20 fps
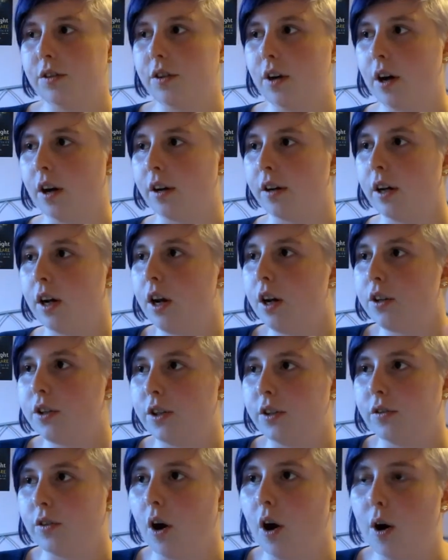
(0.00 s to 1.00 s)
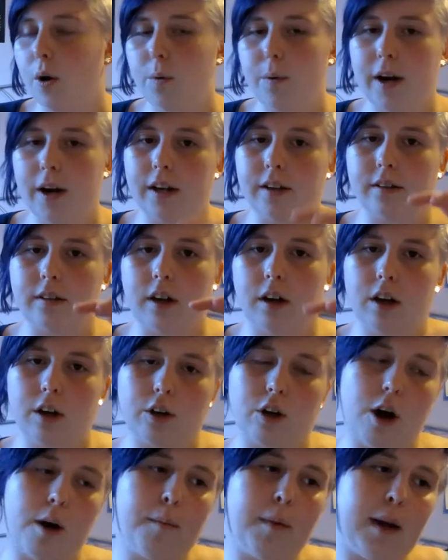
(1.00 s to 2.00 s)
done, she's always
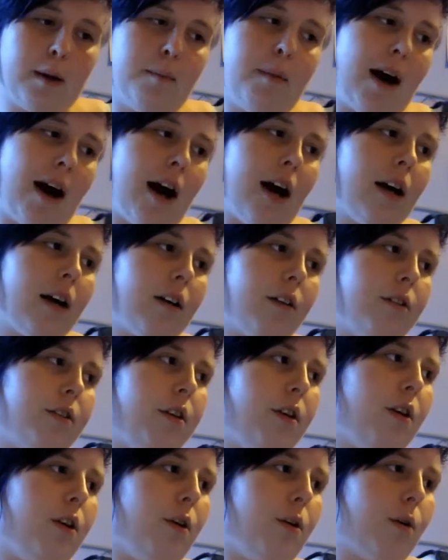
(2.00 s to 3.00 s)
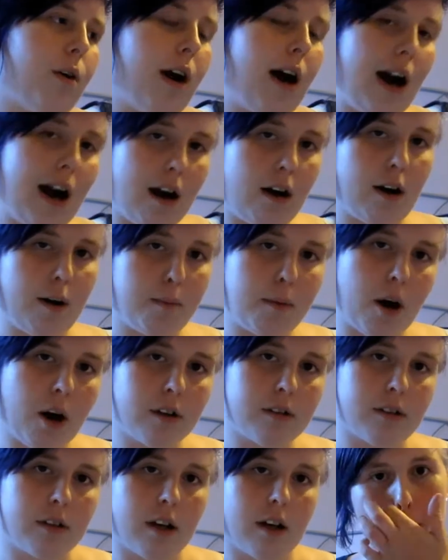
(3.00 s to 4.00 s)
coming back to Harry
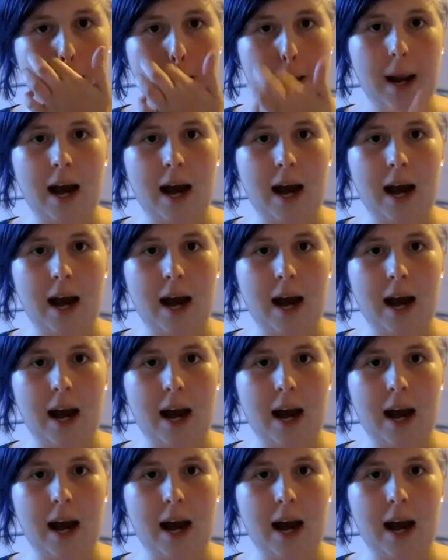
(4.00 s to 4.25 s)
Potter.